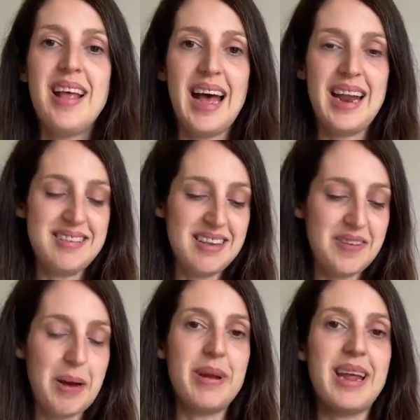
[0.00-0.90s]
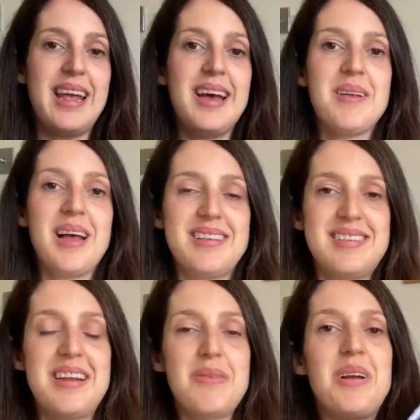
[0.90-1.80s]
And it's this fabric here. As I
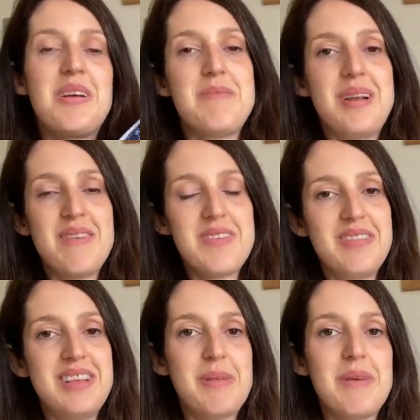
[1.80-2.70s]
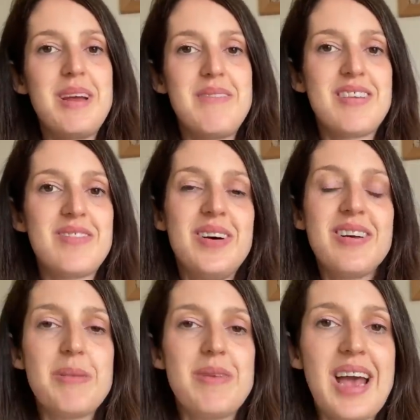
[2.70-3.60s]
said, it will look familiar if you've seen my previous
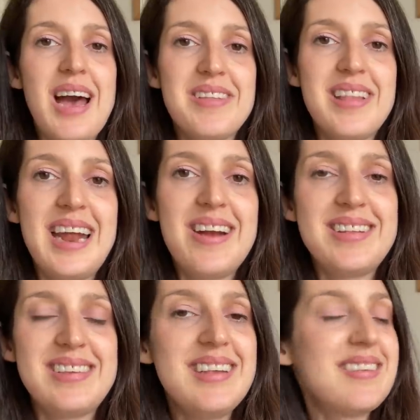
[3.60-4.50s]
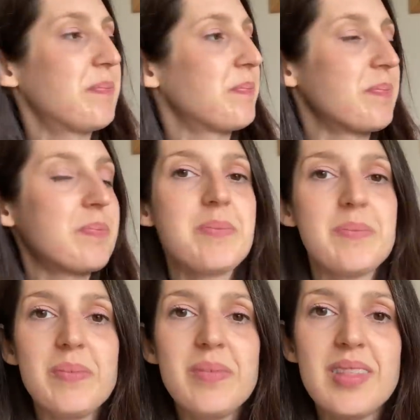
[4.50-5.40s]
vlogs, but if you haven't, then here it is.
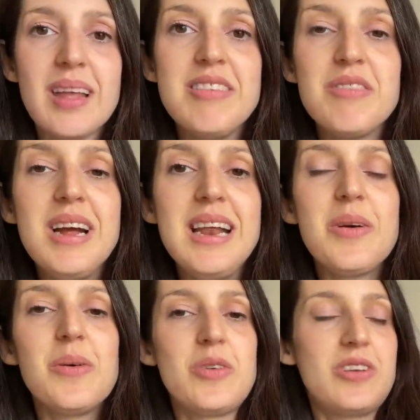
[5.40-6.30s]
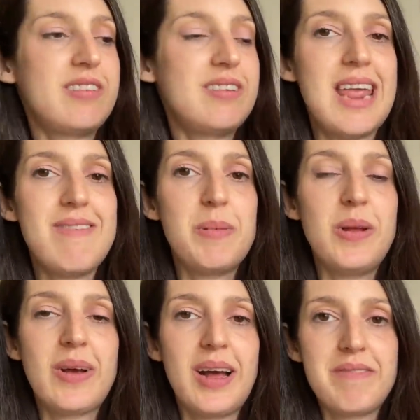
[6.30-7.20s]
It's a really gorgeous navy
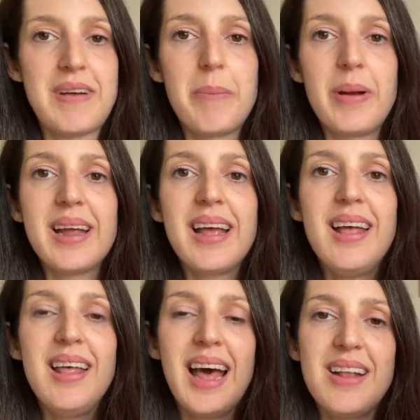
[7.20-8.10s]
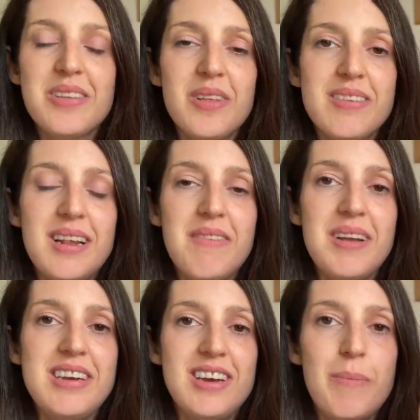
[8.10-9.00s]
blue colour fabric and it's got this
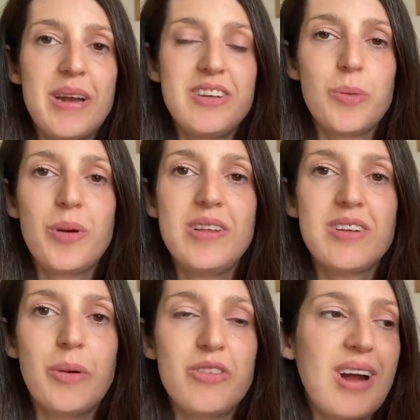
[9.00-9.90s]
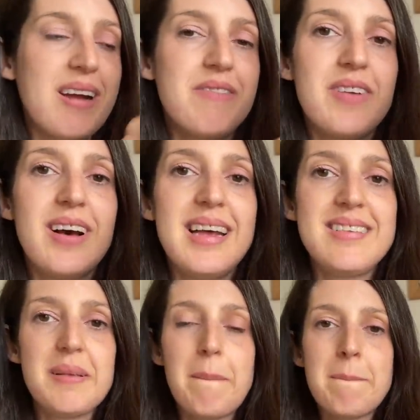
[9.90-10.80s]
lovely geometric print on with dragonflies